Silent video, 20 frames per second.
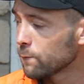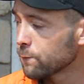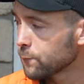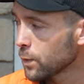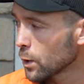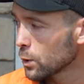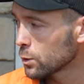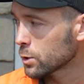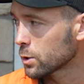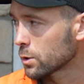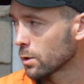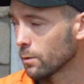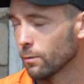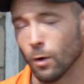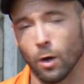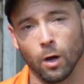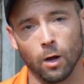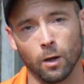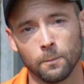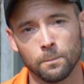First of
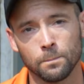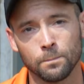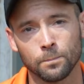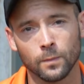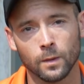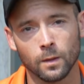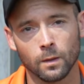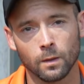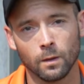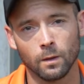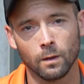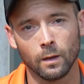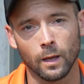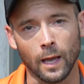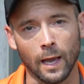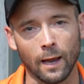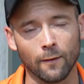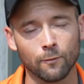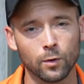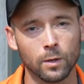all,
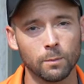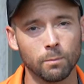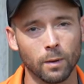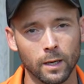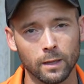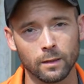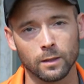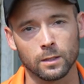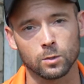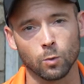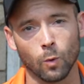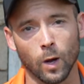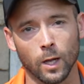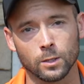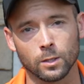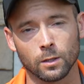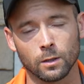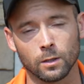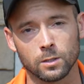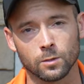Everybody that's
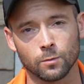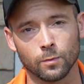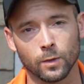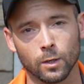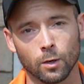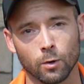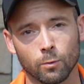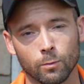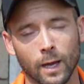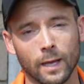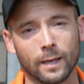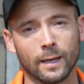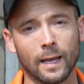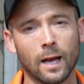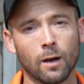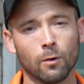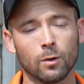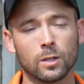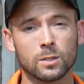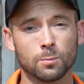watching this video right
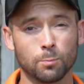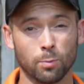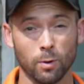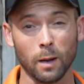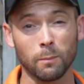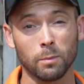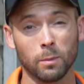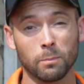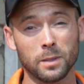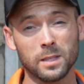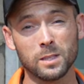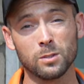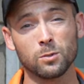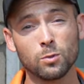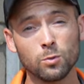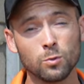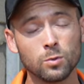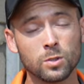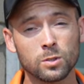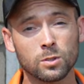now is probably
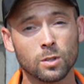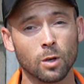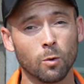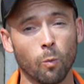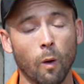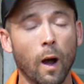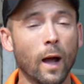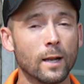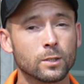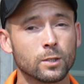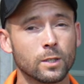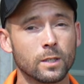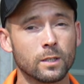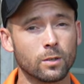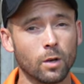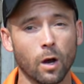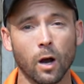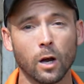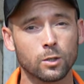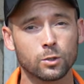used to watching
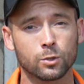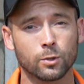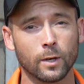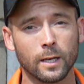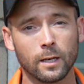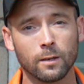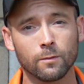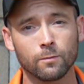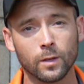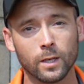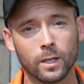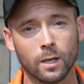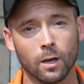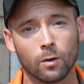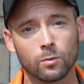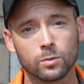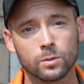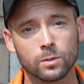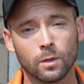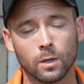dog training
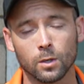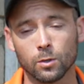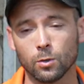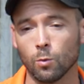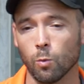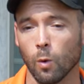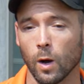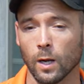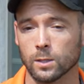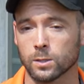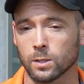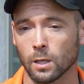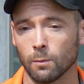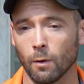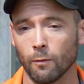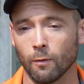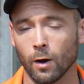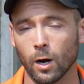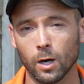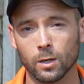videos. You watch some
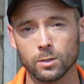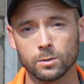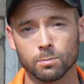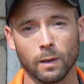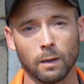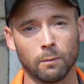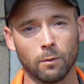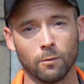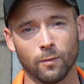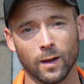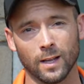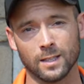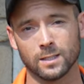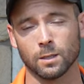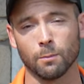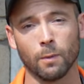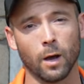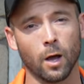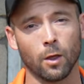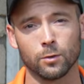of ours, maybe find
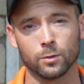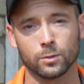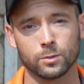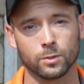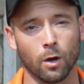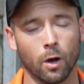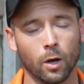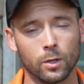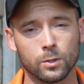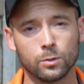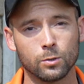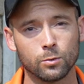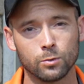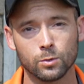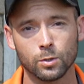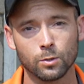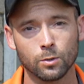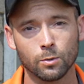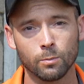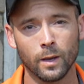some others on
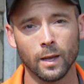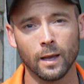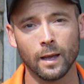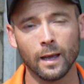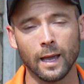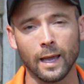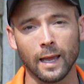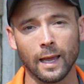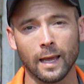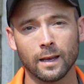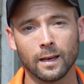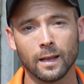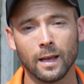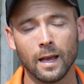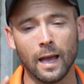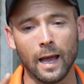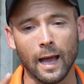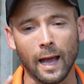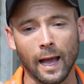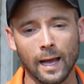YouTube, and
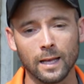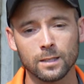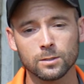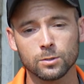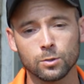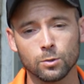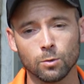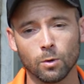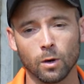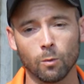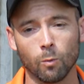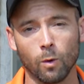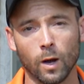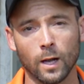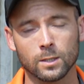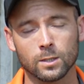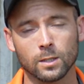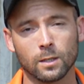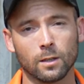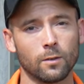as you are
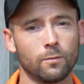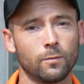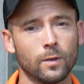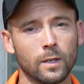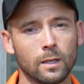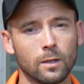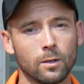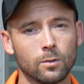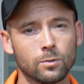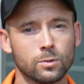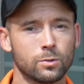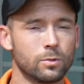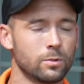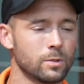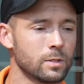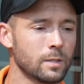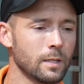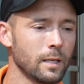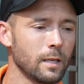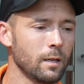watching the videos, you
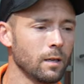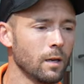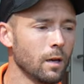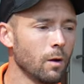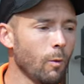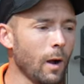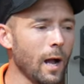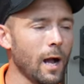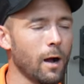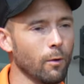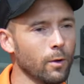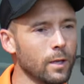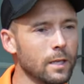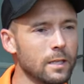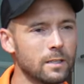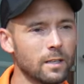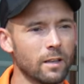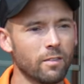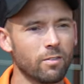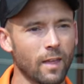see, wow, he
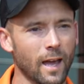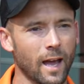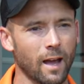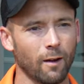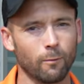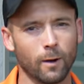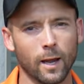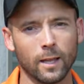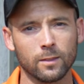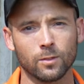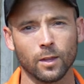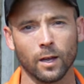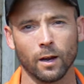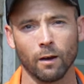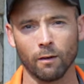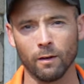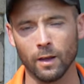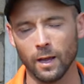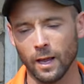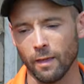did that right
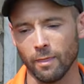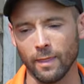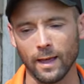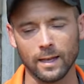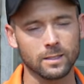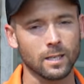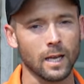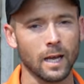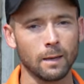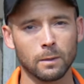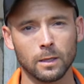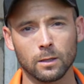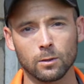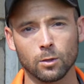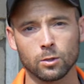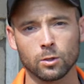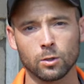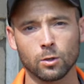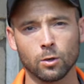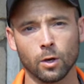there, and that timing
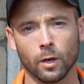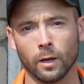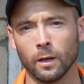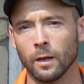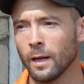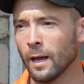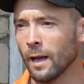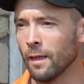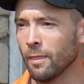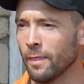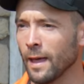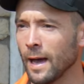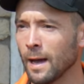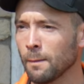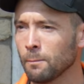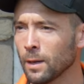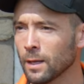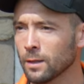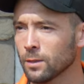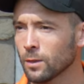looked good, and
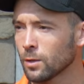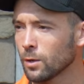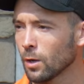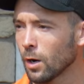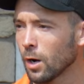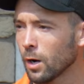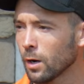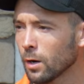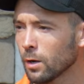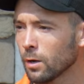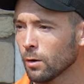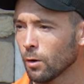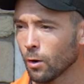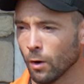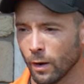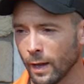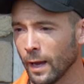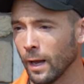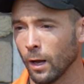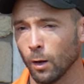that made the dog, or
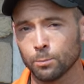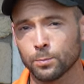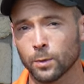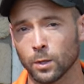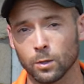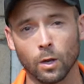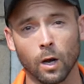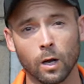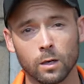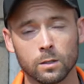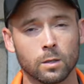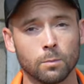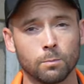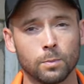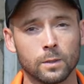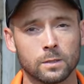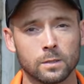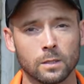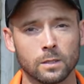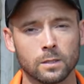that helped the dog to
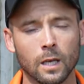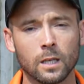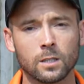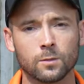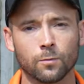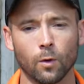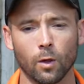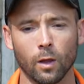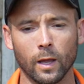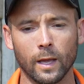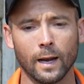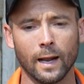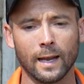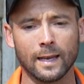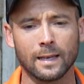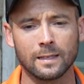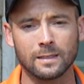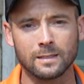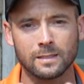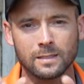be successful. And I
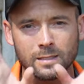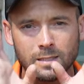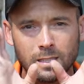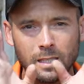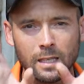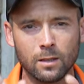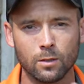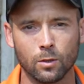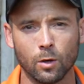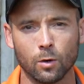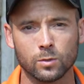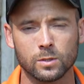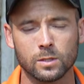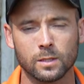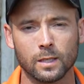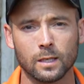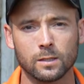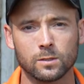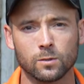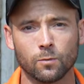can see those
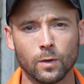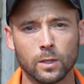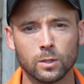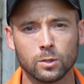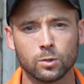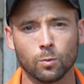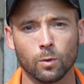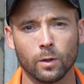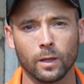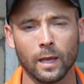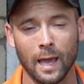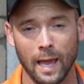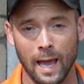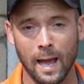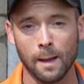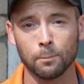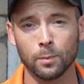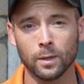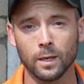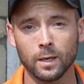things visually
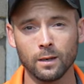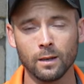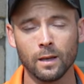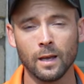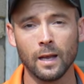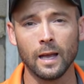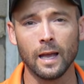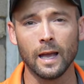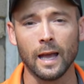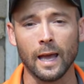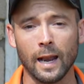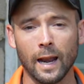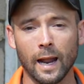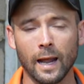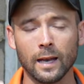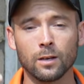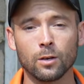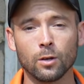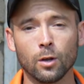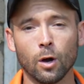happening, and
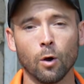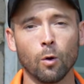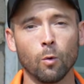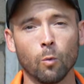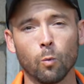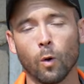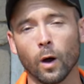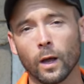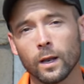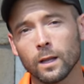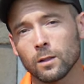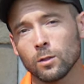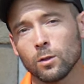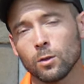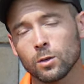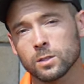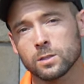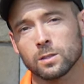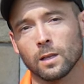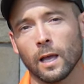I know what it
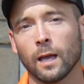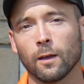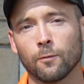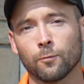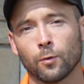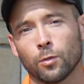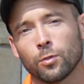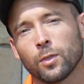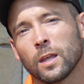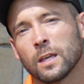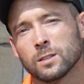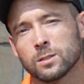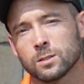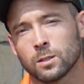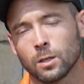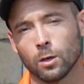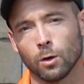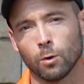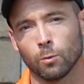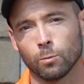looks like for things
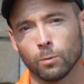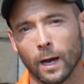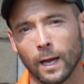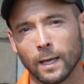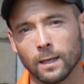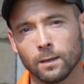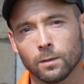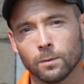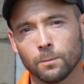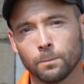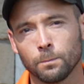to go right